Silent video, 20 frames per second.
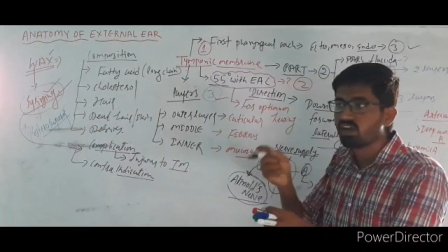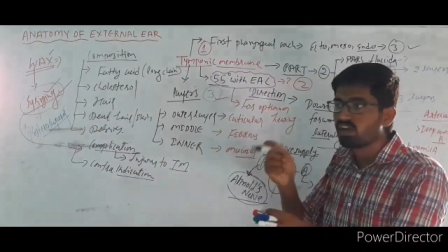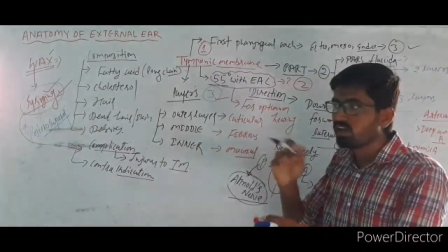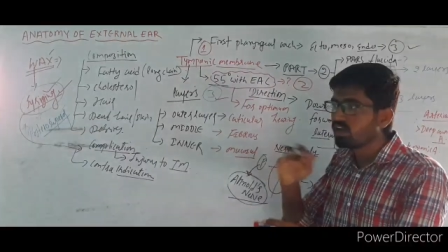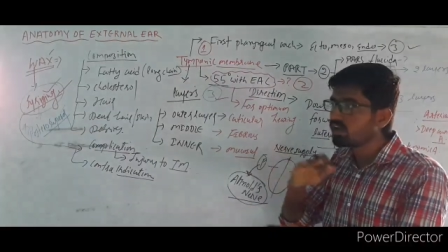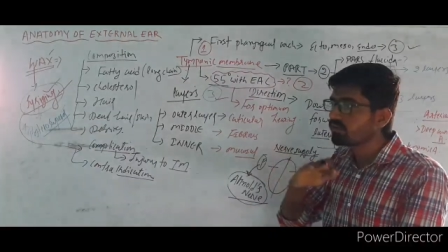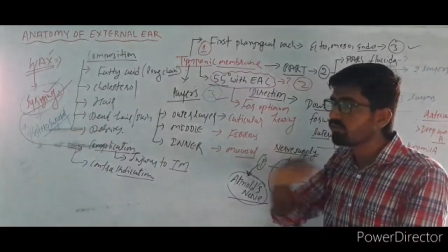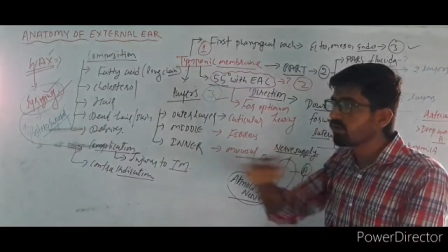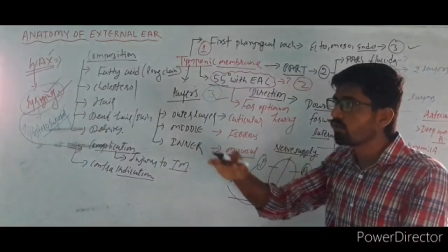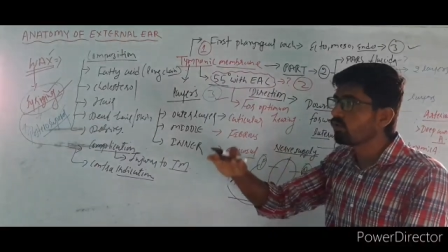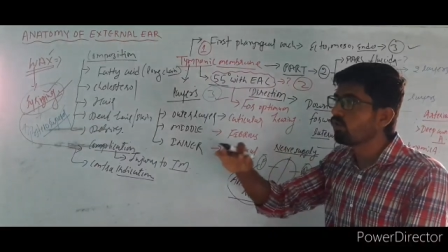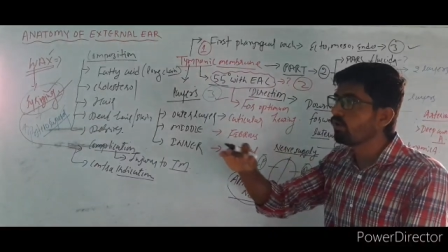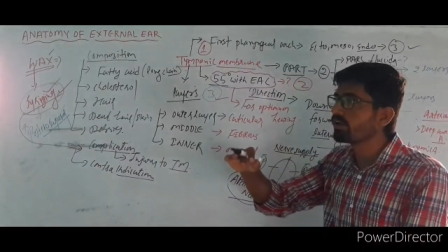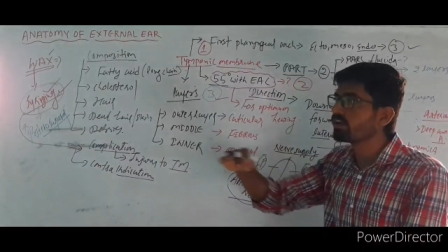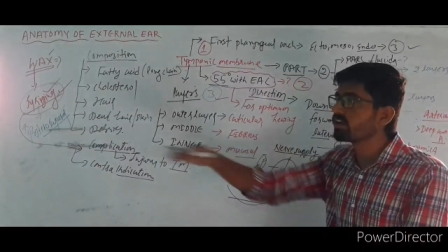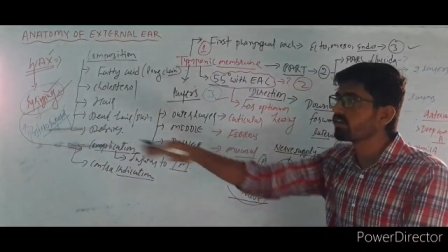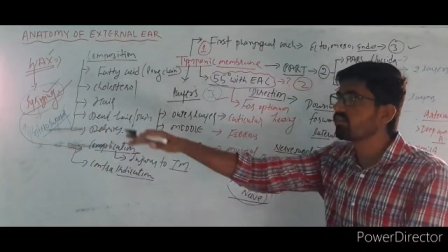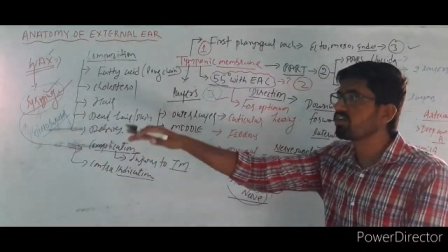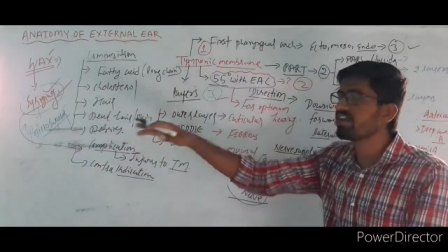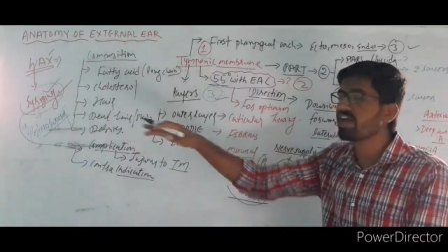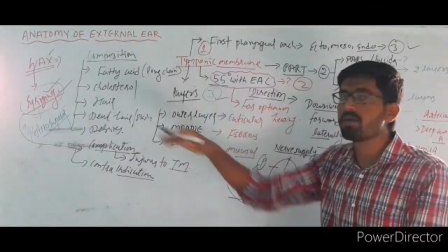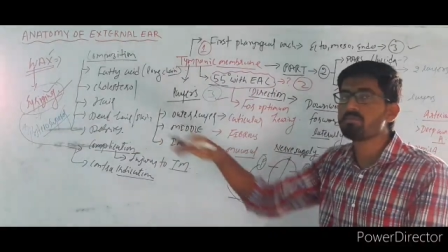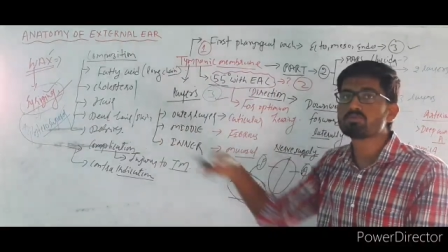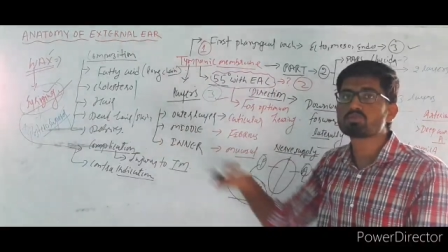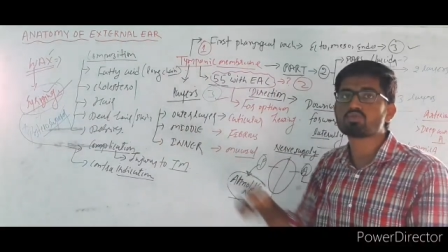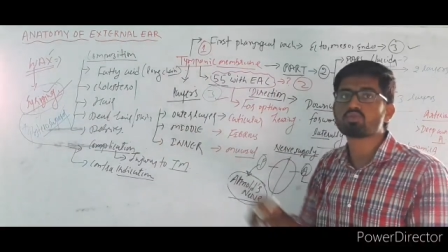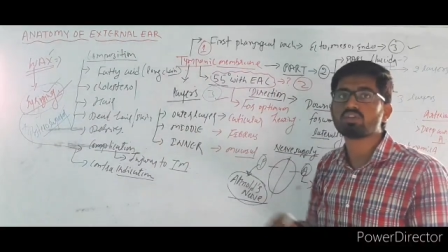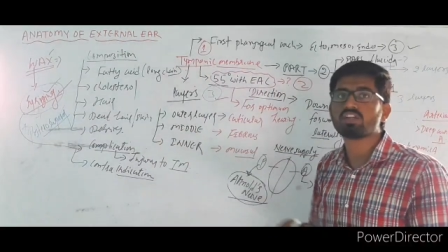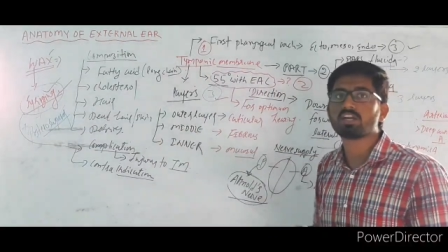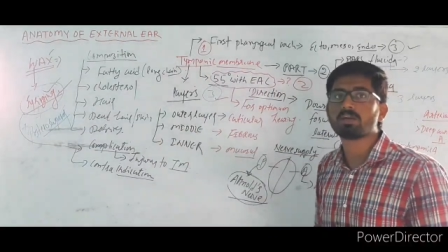it will go and it will damage to
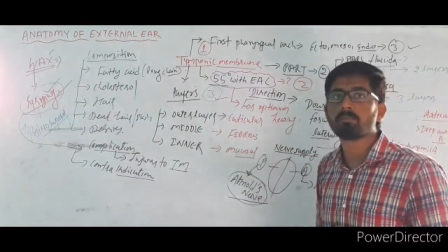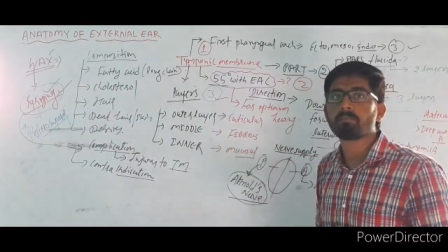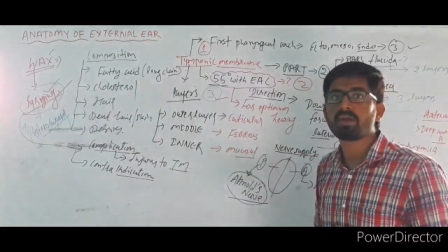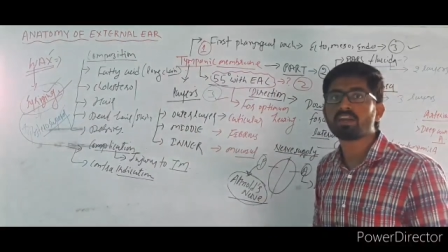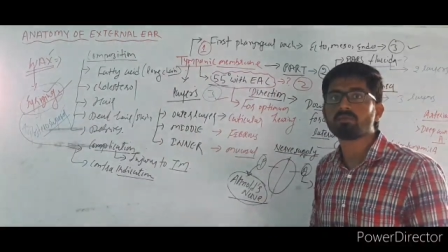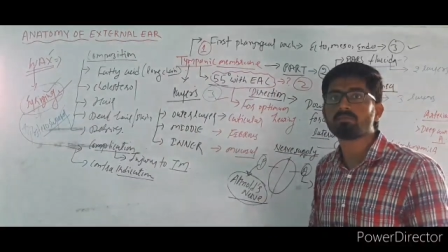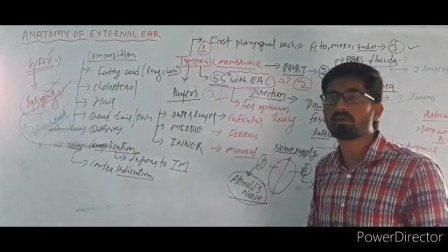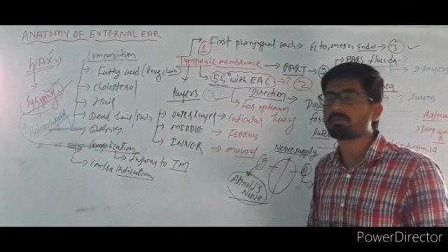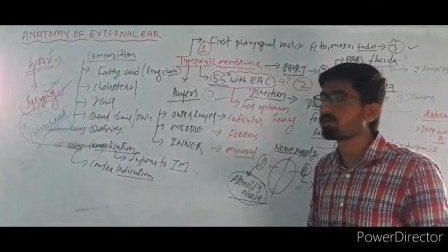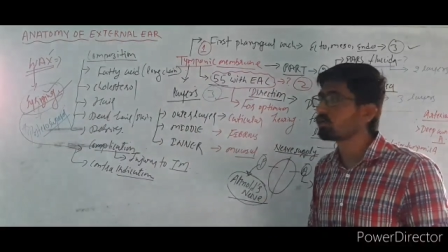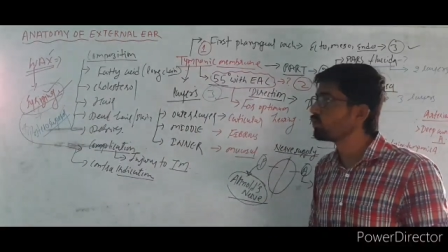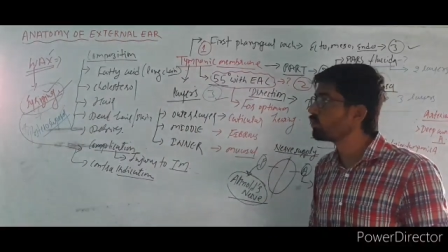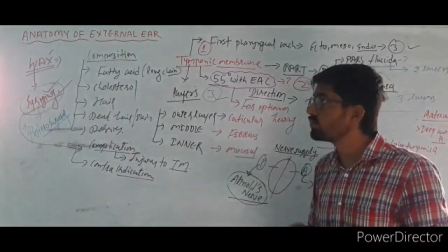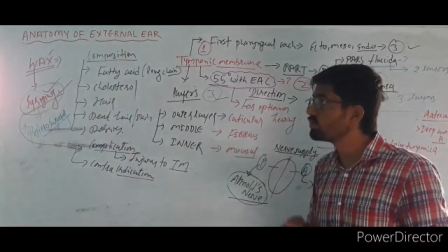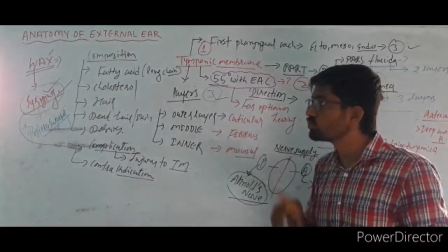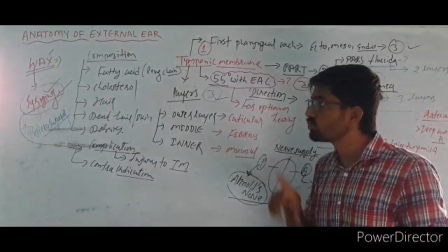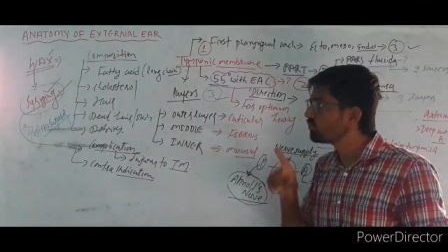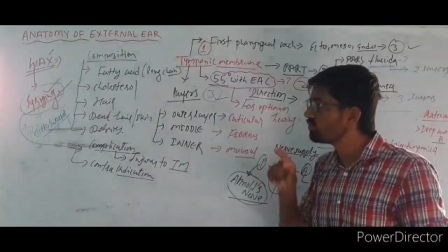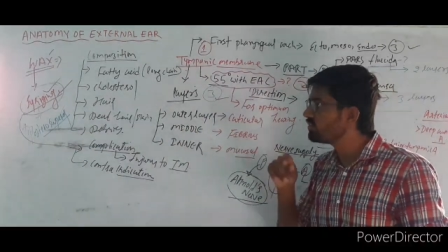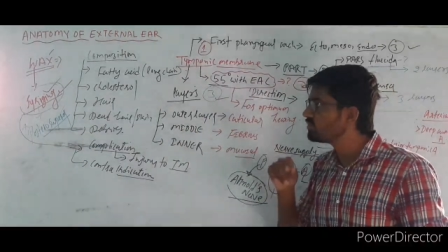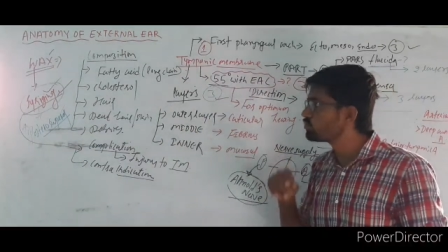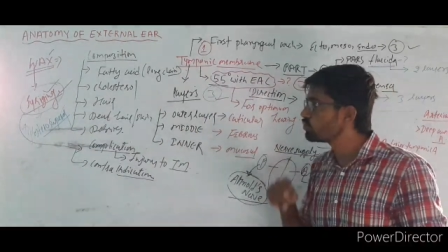the tympanic membrane. Okay, we should